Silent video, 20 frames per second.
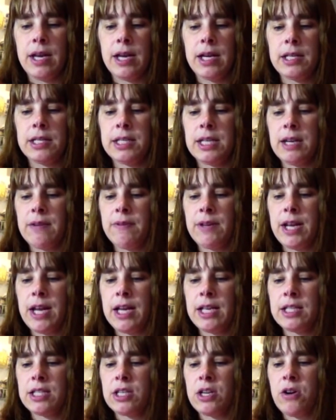And David
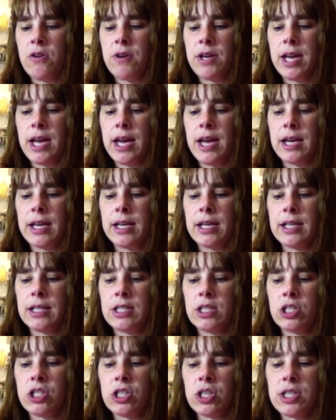has no gang.
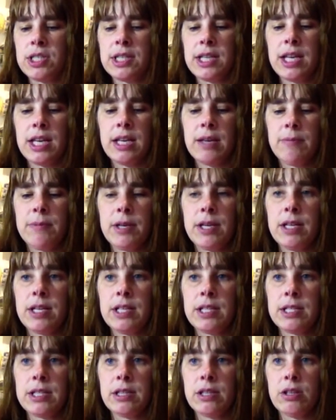It's just him
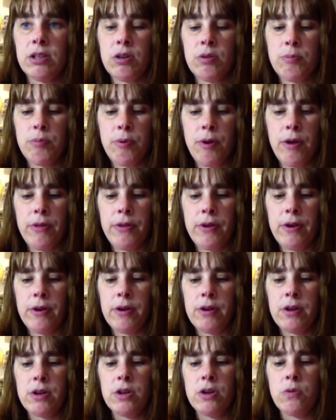and his little
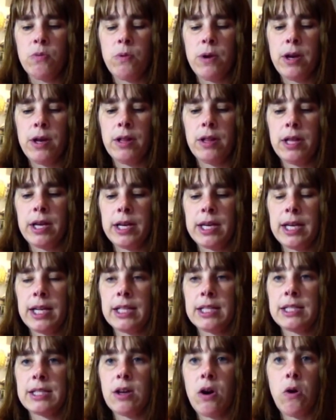brother, Will,
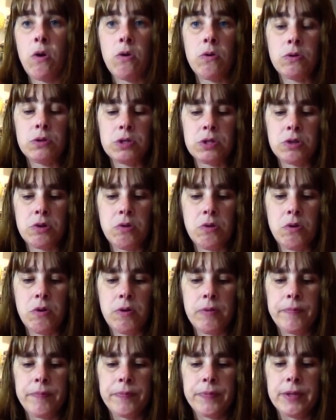against the whole
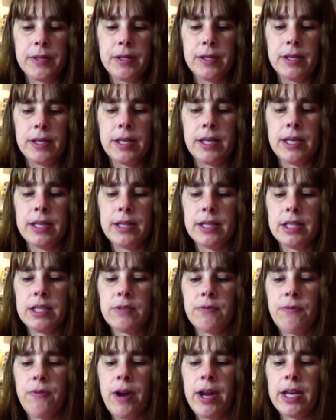school. In
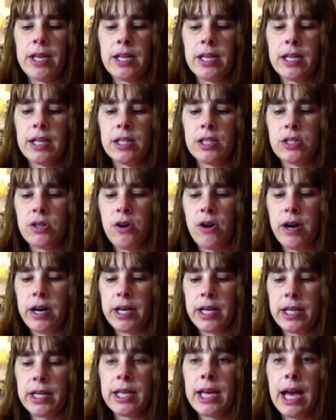this frightening,
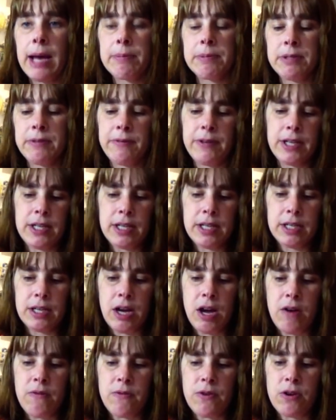dark, and
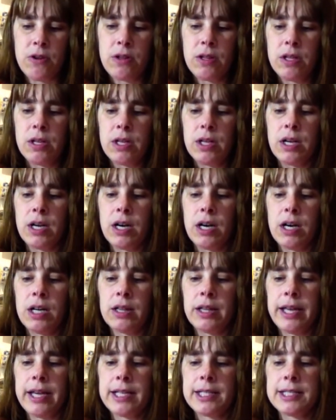captivating novel,
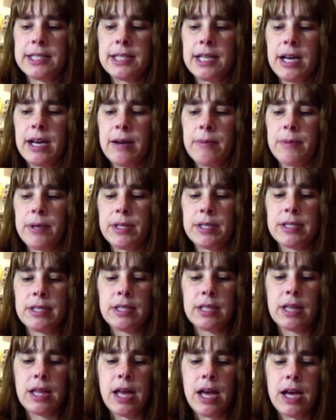uh, Lex
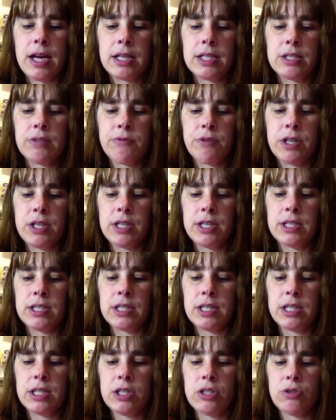Thomas locks
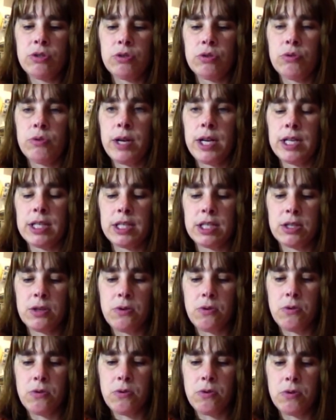readers into a
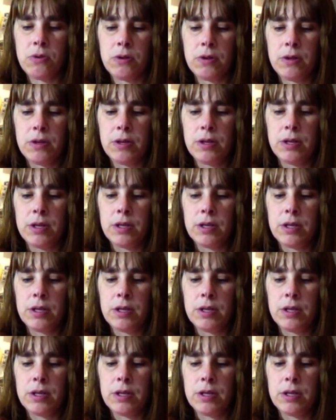school